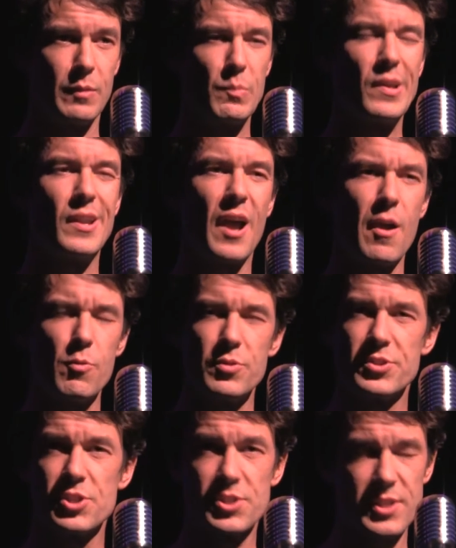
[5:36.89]
but I
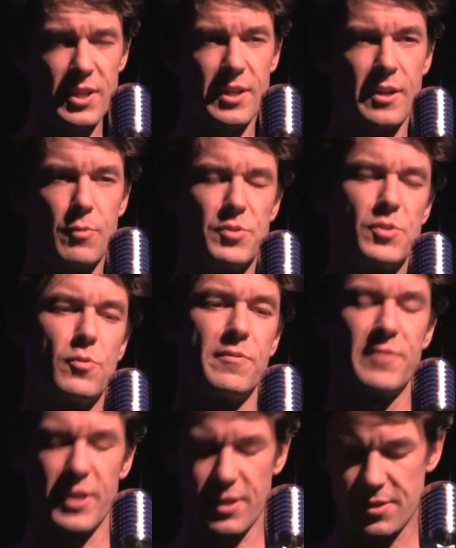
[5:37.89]
was just in, and I was sort of
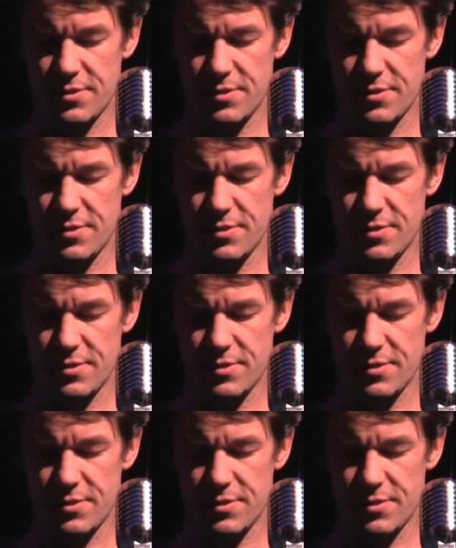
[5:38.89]
like